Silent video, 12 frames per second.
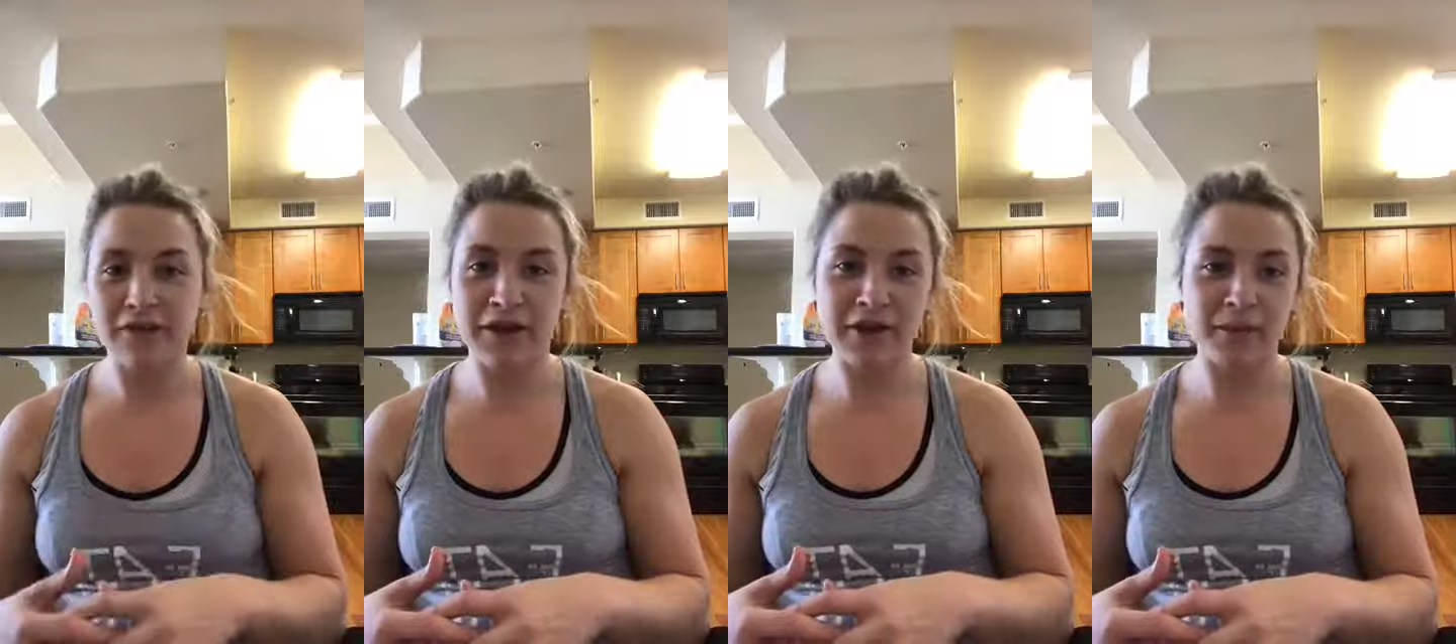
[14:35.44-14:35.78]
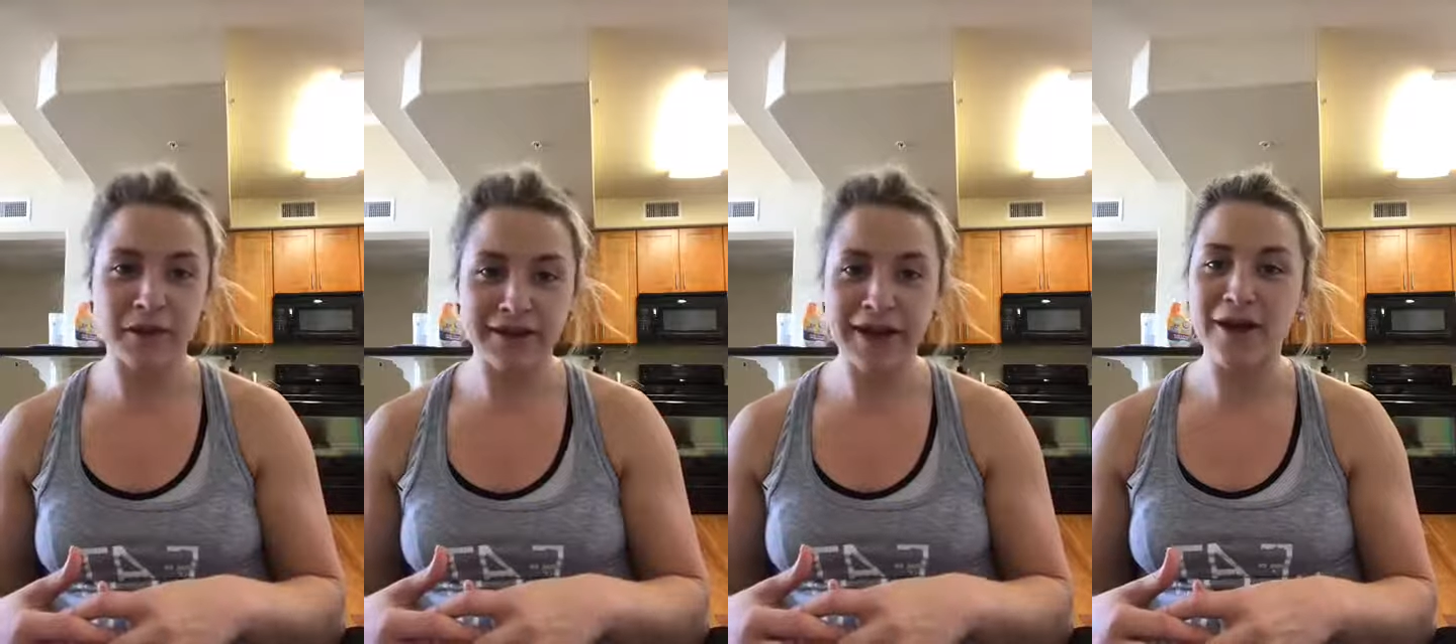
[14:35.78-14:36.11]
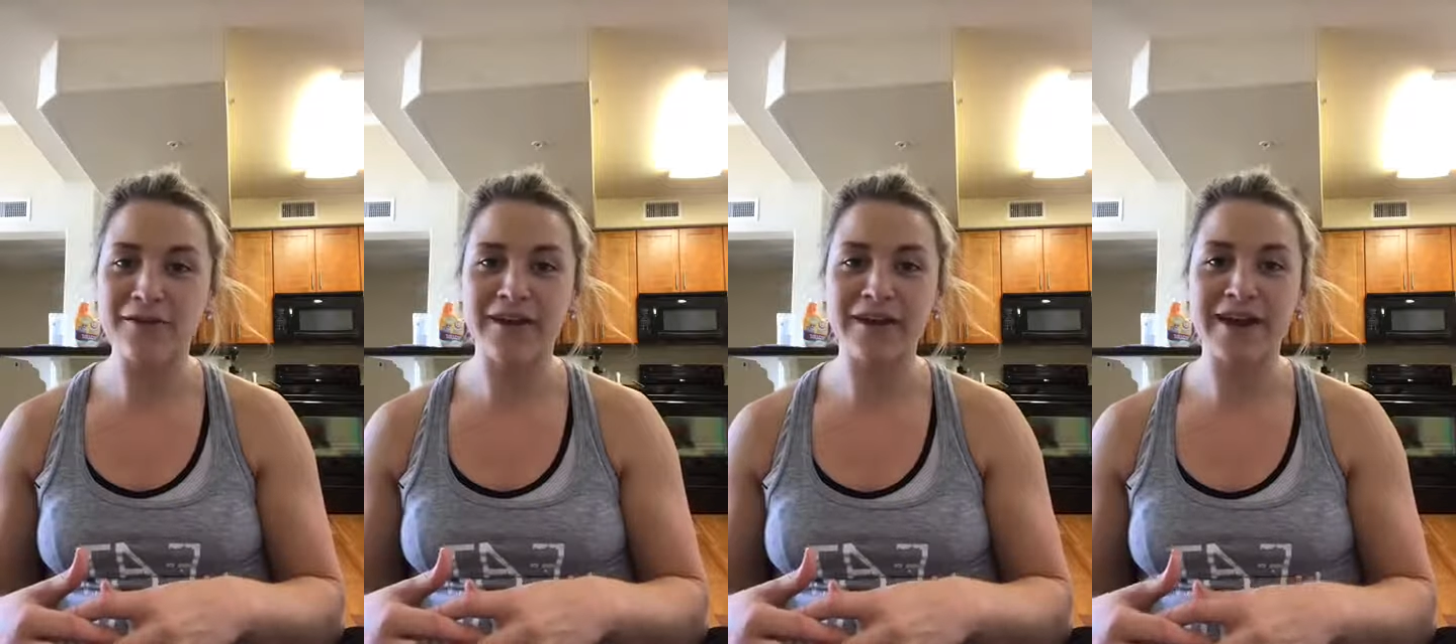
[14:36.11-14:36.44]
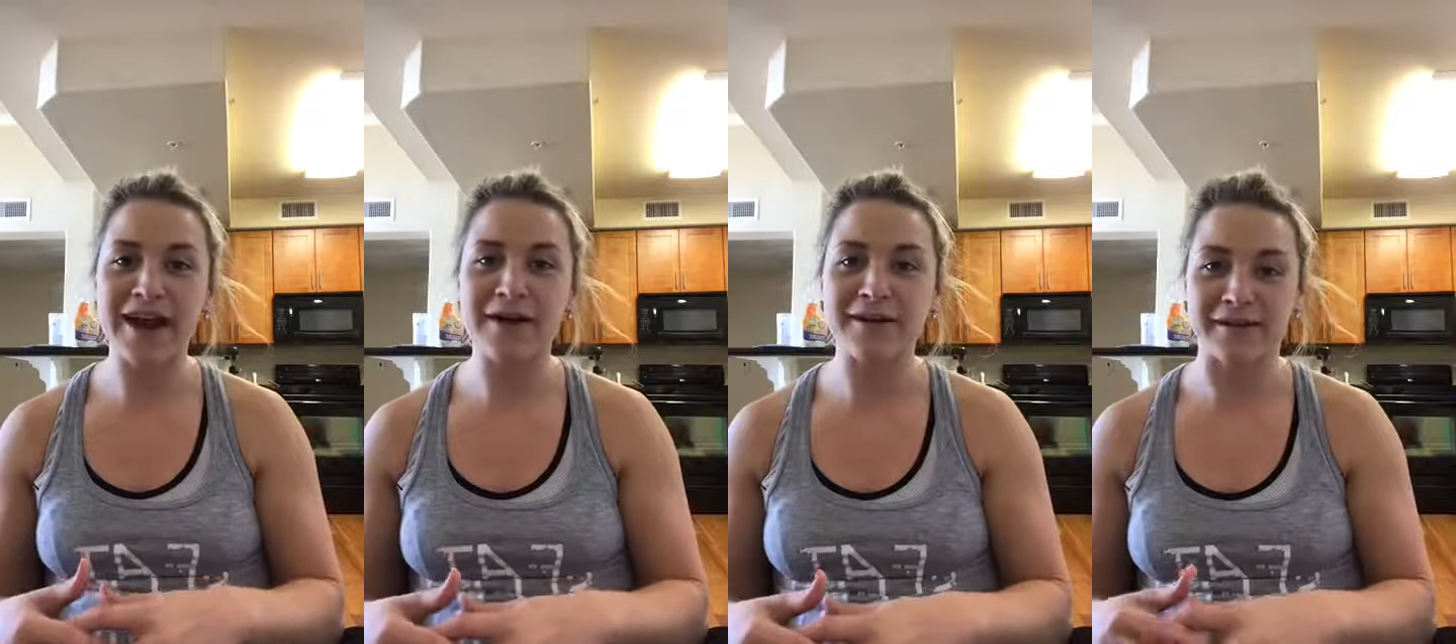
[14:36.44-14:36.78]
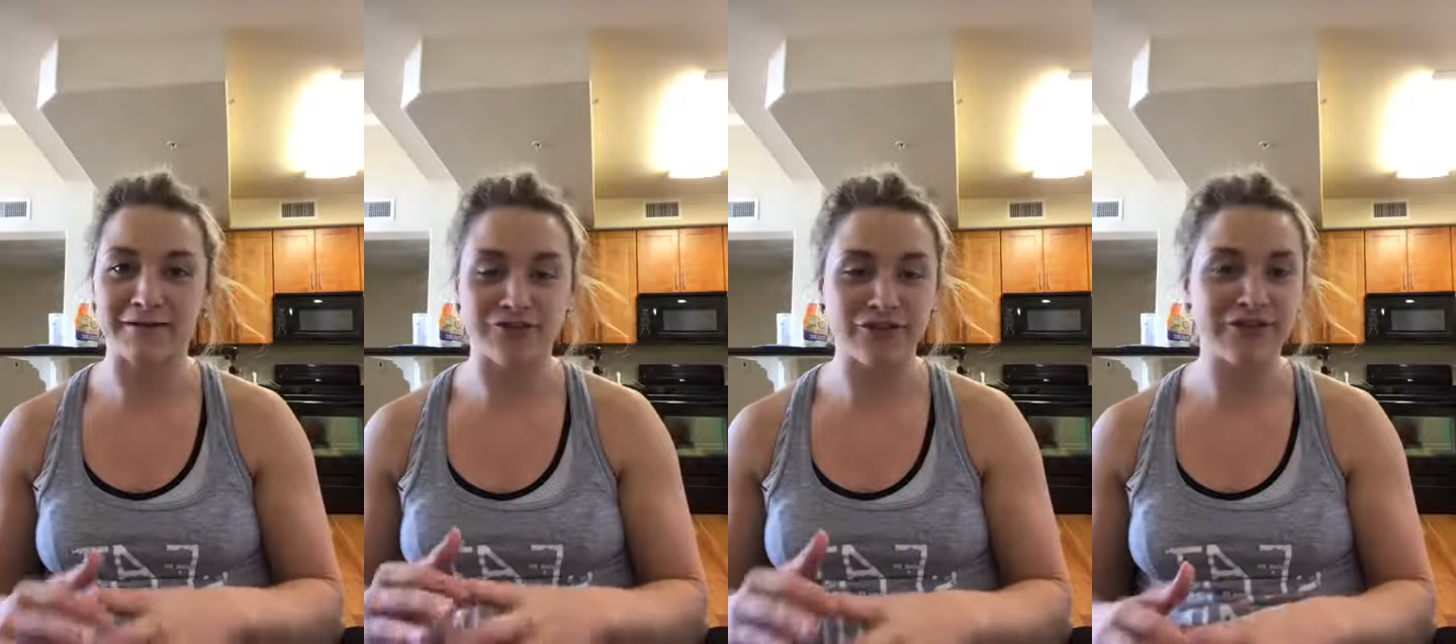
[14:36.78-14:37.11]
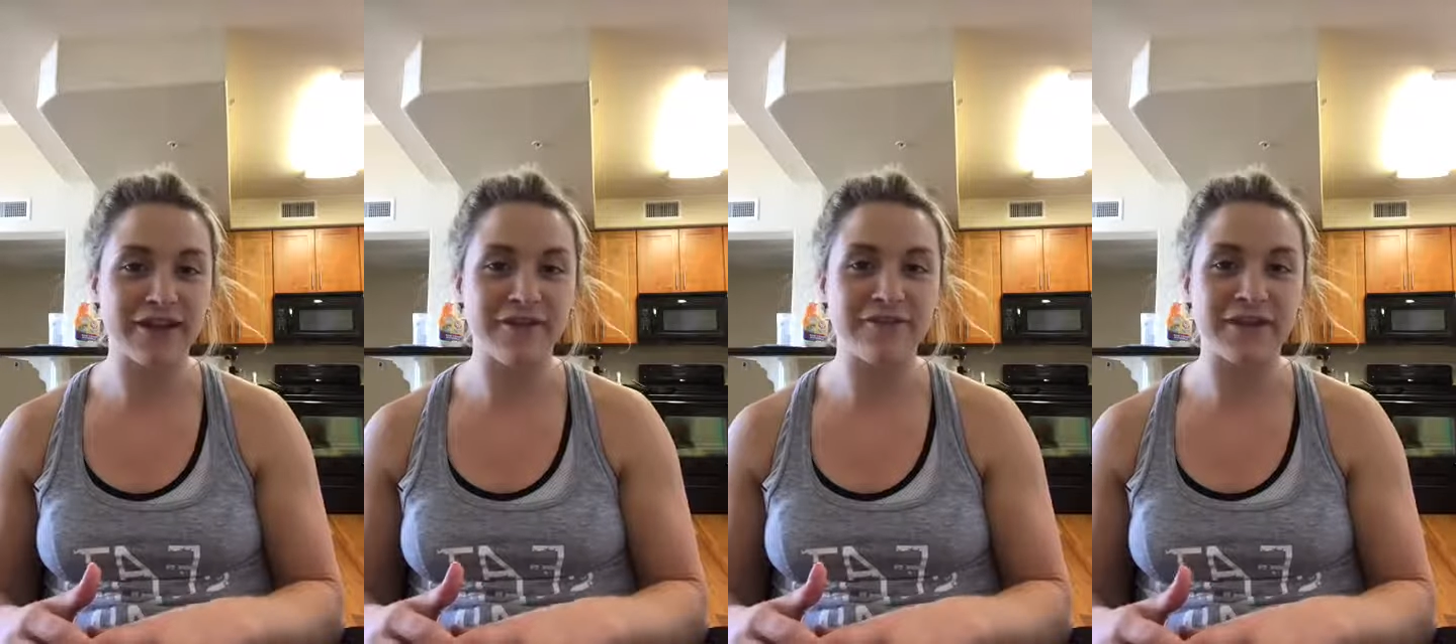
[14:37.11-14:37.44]
really work out right now because i'm just
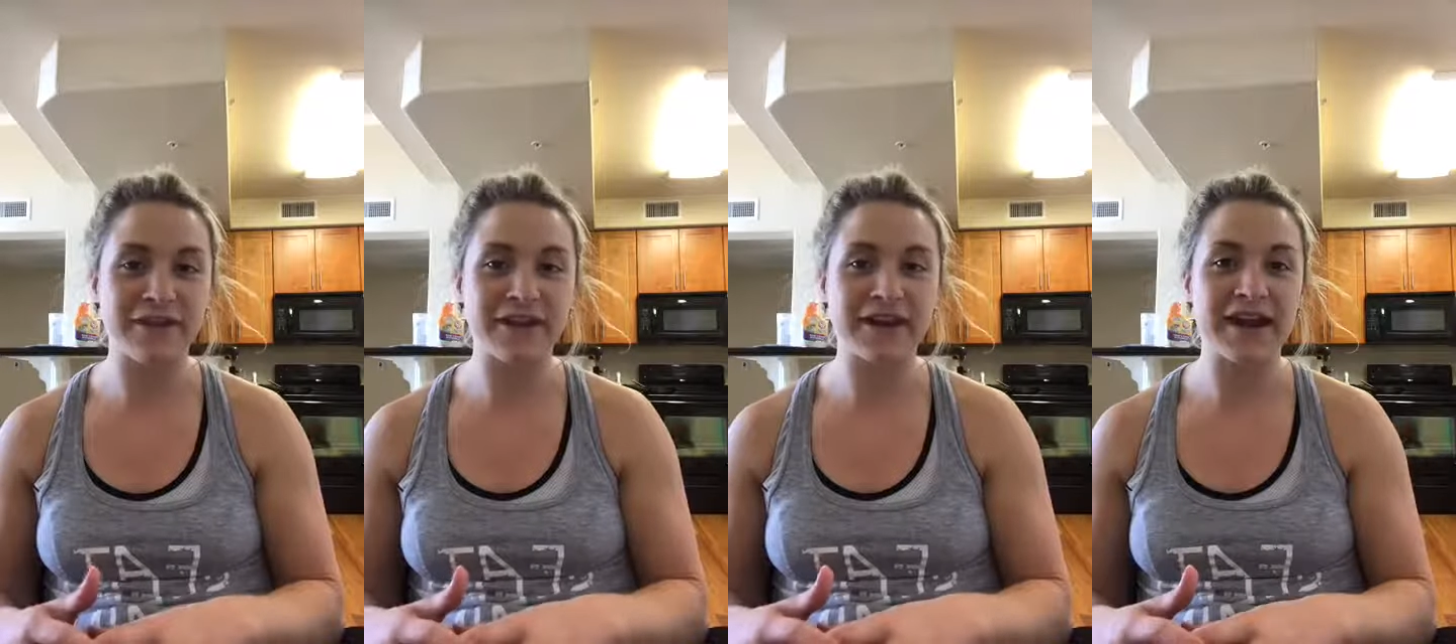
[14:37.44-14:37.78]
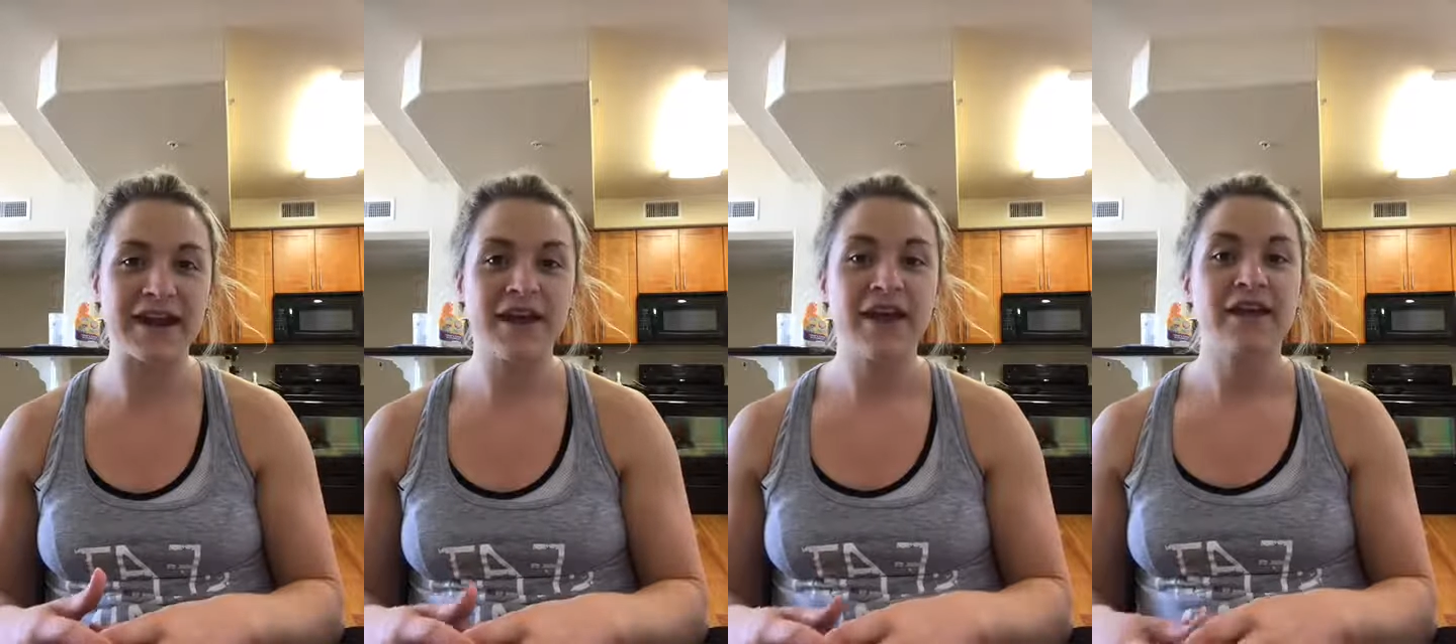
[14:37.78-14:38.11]
not feeling it